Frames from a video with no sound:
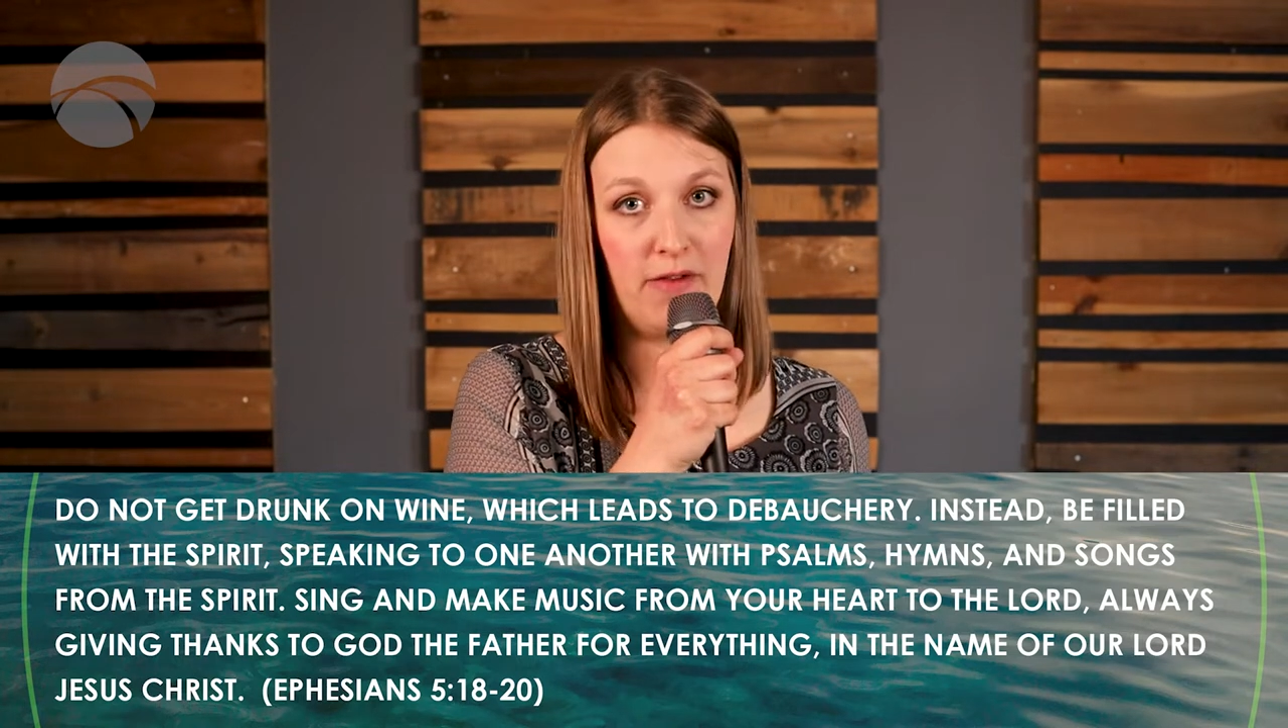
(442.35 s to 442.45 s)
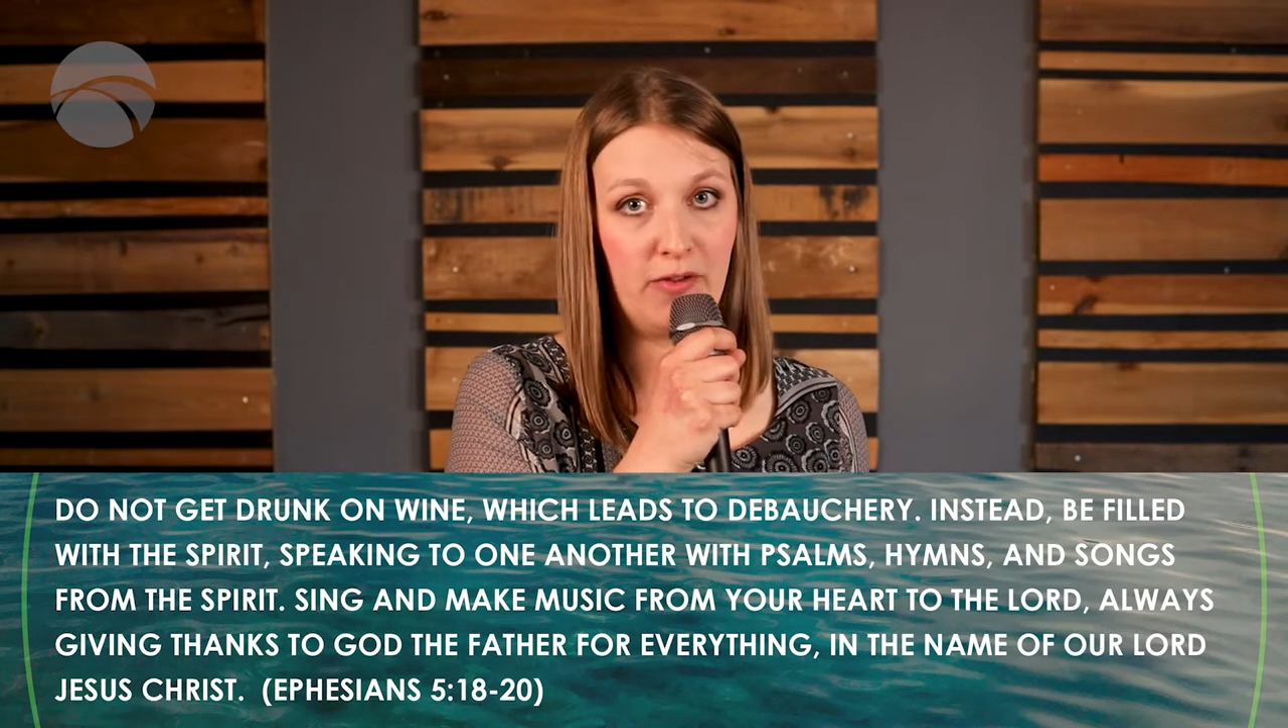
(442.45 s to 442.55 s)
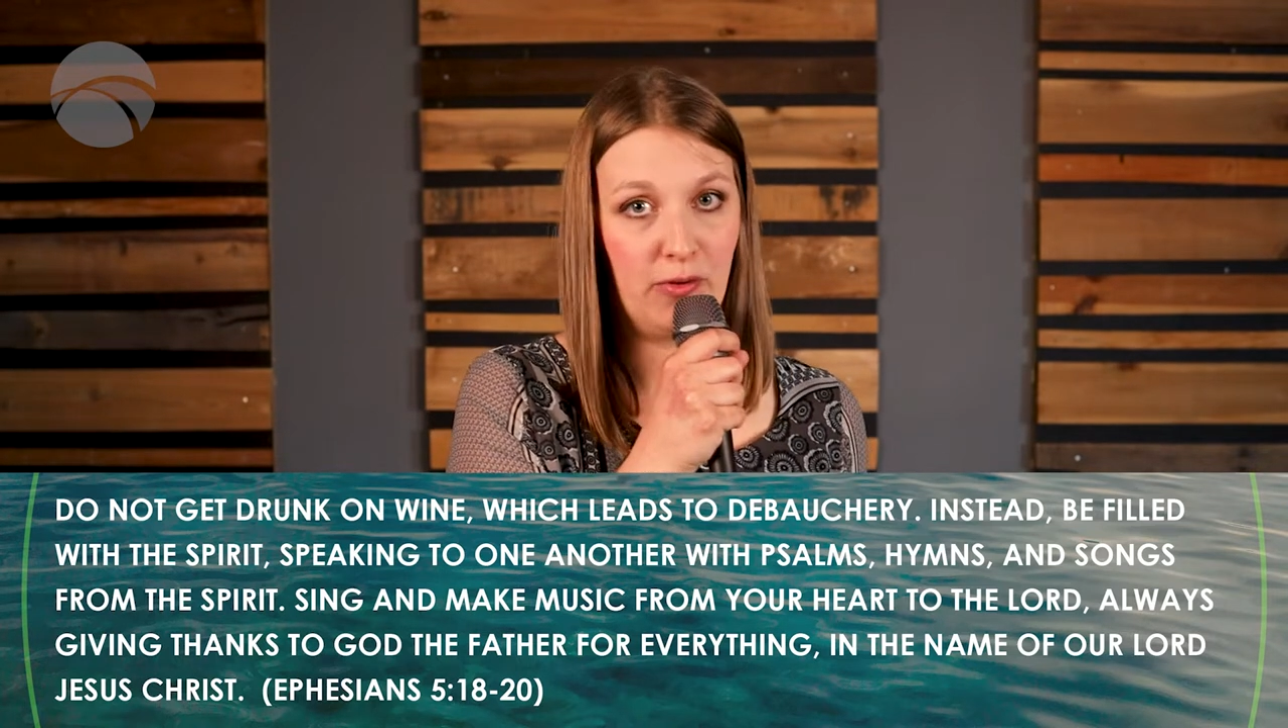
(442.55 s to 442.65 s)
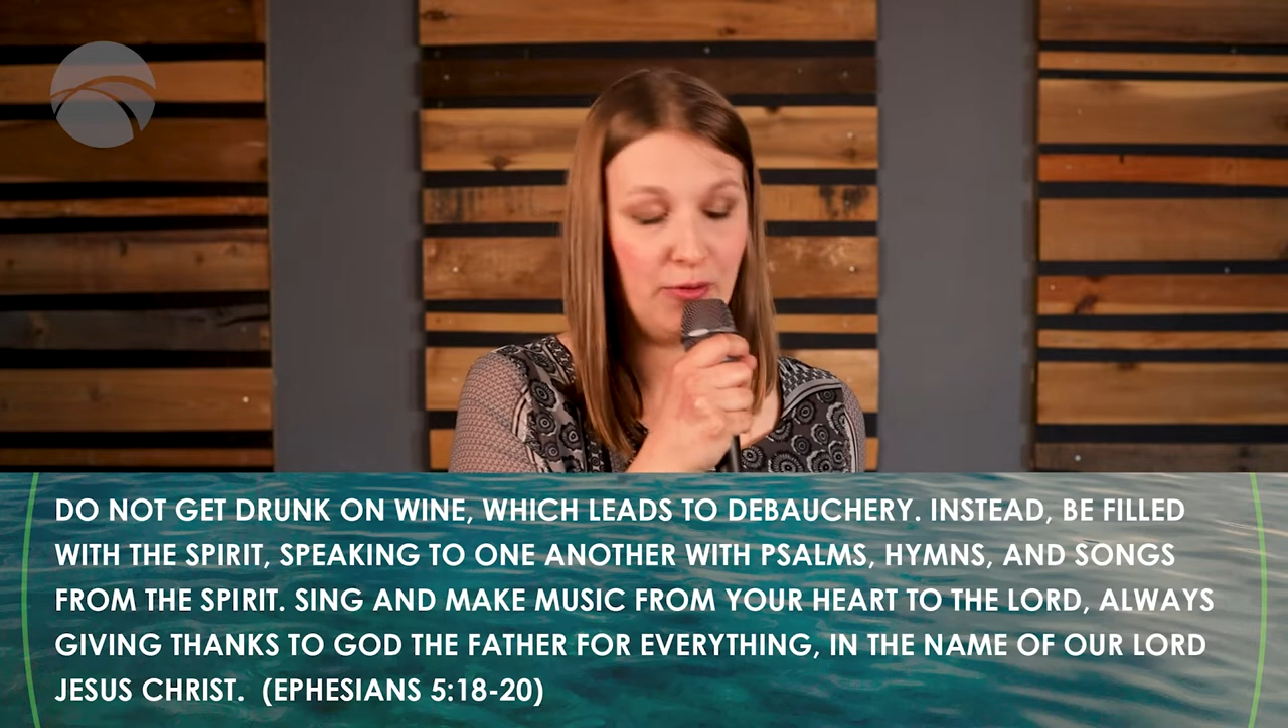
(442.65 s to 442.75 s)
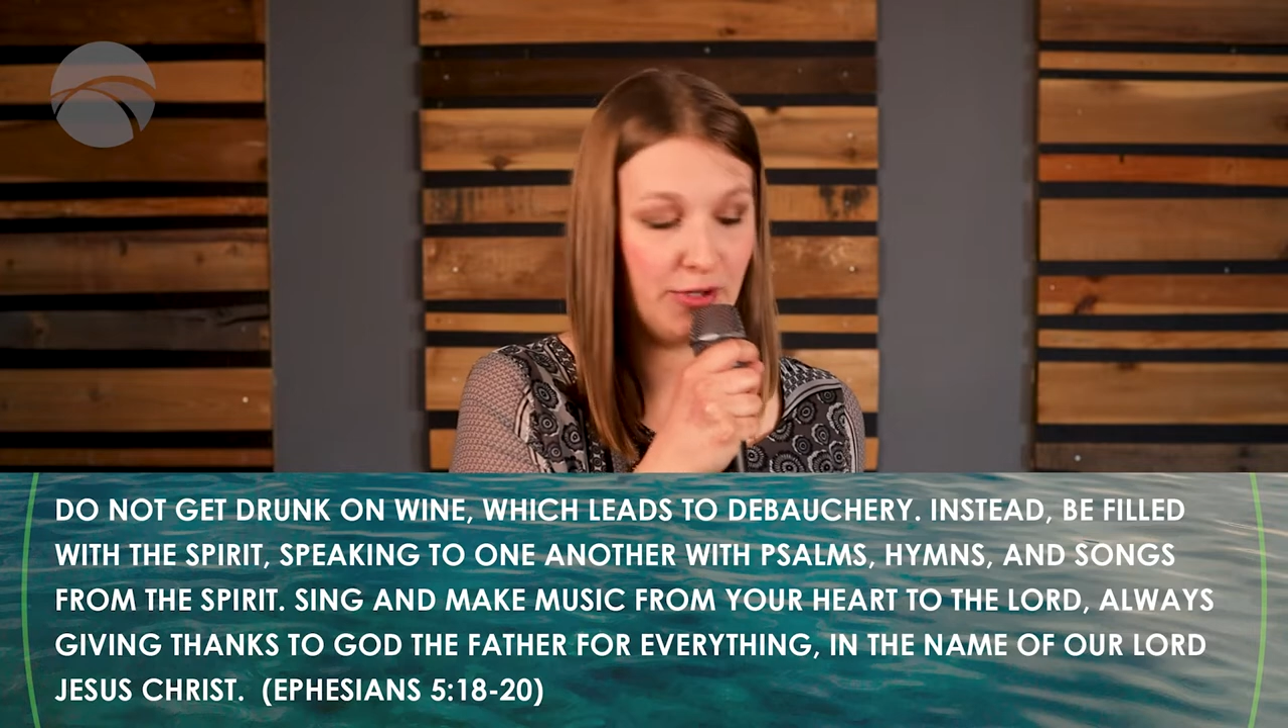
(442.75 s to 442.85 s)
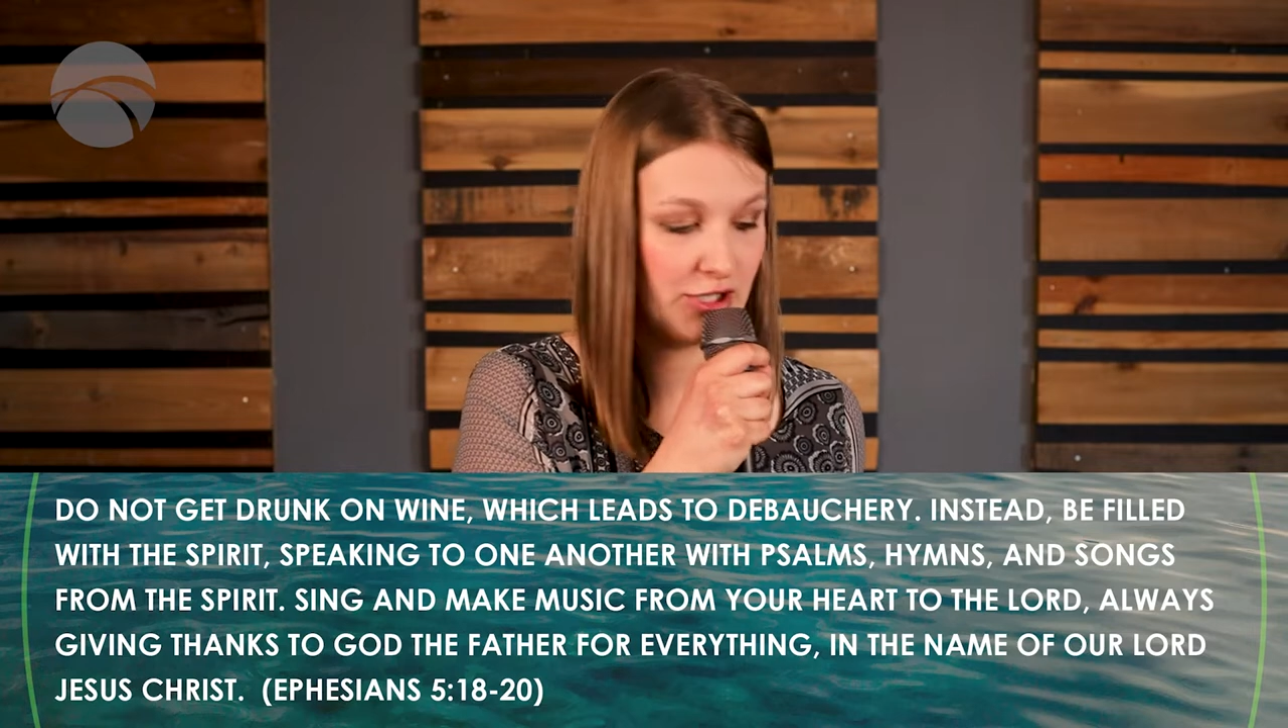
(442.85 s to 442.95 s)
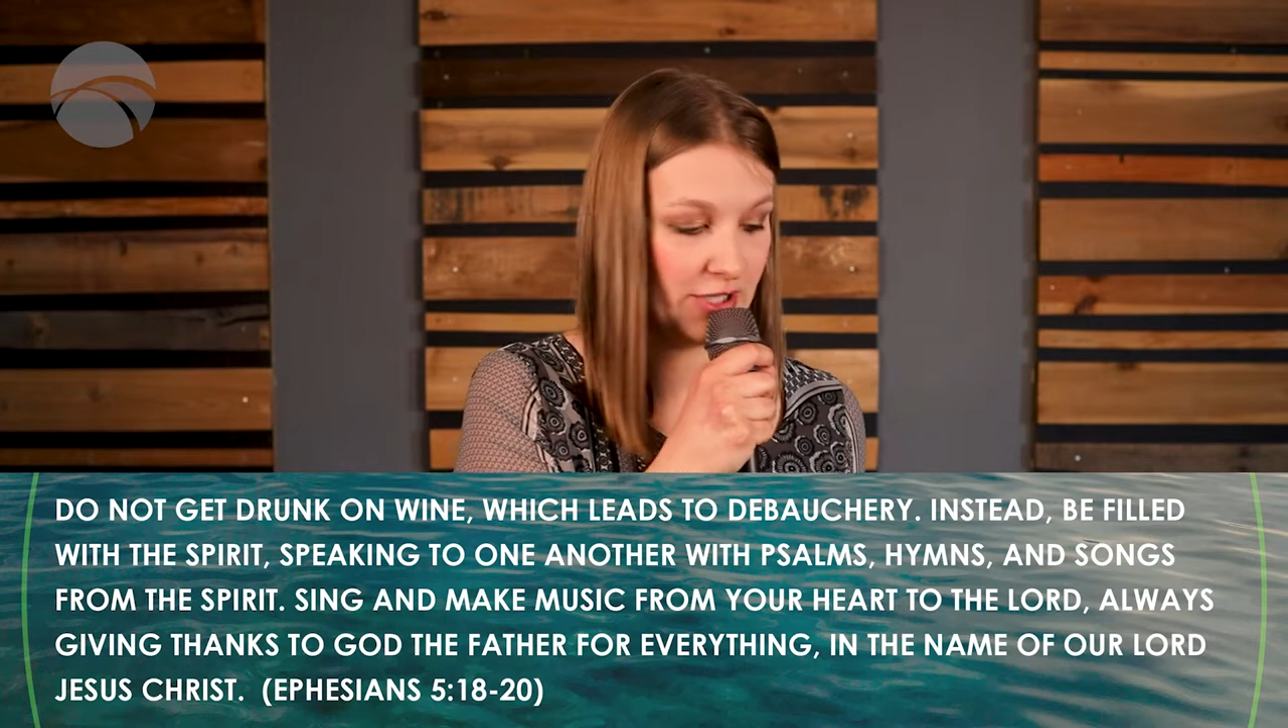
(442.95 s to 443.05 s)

of our Lord